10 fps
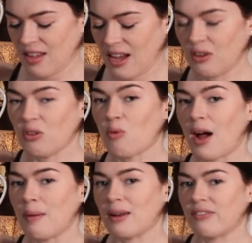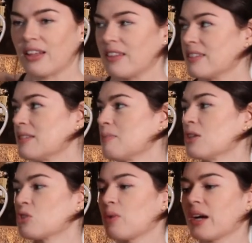I don't know why, but I feel like this is
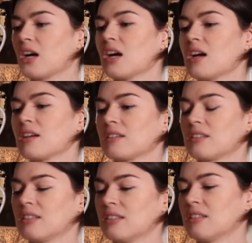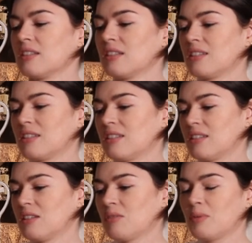much quicker
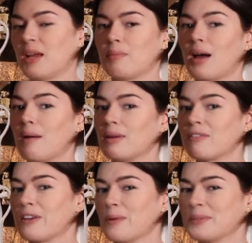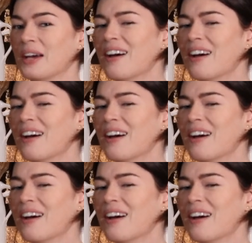when I'm not being filmed.